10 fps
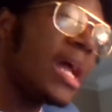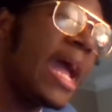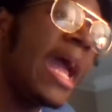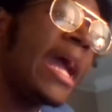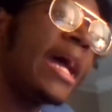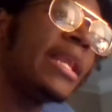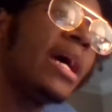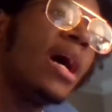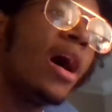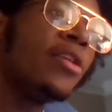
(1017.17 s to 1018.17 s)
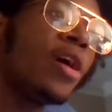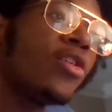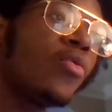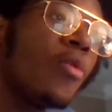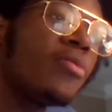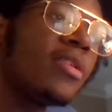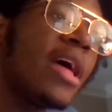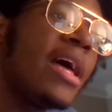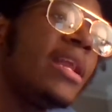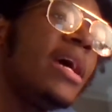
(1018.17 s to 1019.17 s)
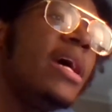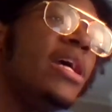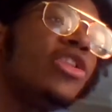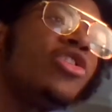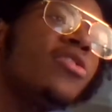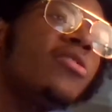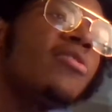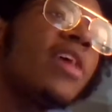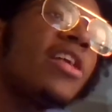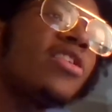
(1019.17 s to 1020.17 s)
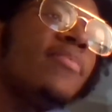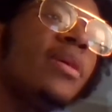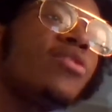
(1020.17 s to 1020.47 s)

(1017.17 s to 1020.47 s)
And another quote said, it's just a testament